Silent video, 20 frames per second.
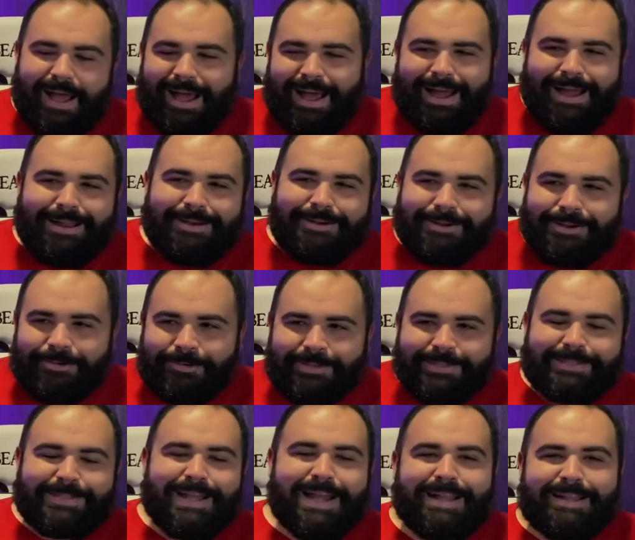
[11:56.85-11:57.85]
I don't know,
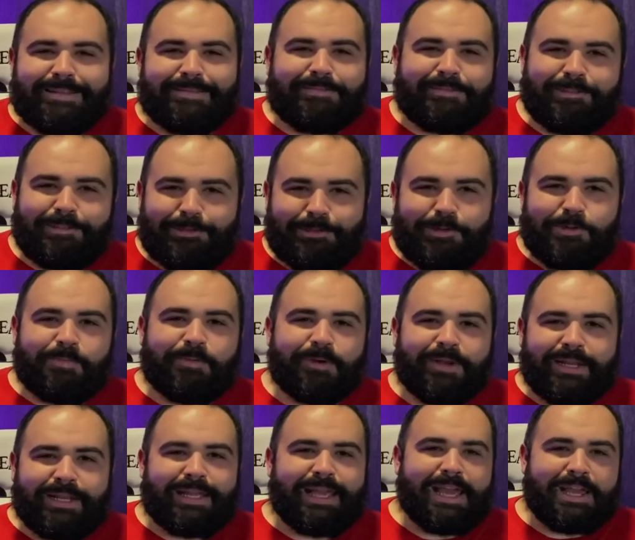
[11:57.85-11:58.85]
it's not super
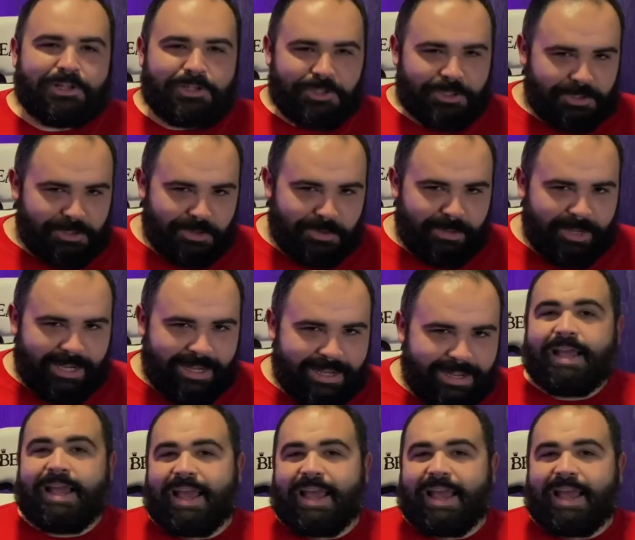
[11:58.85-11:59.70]
engaging to me.